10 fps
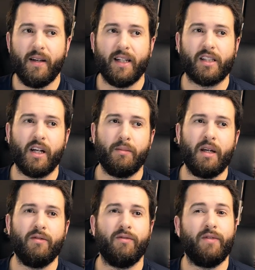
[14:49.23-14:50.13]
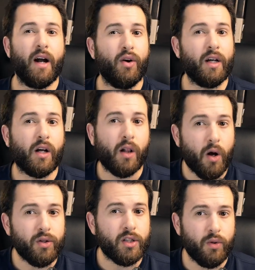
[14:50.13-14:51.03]
It's going to be very
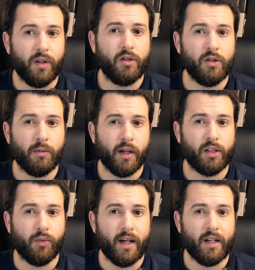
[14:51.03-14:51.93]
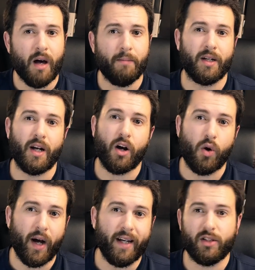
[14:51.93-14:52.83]
close to as usable as a red dot, but not
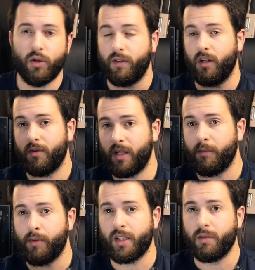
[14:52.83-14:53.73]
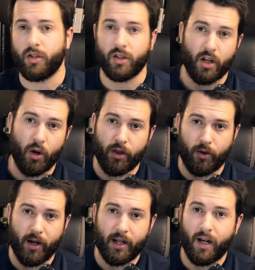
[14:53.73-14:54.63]
quite. So if you don't need a prism, just go with
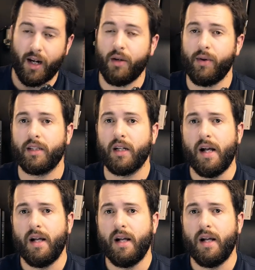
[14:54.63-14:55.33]
the red dot anyways.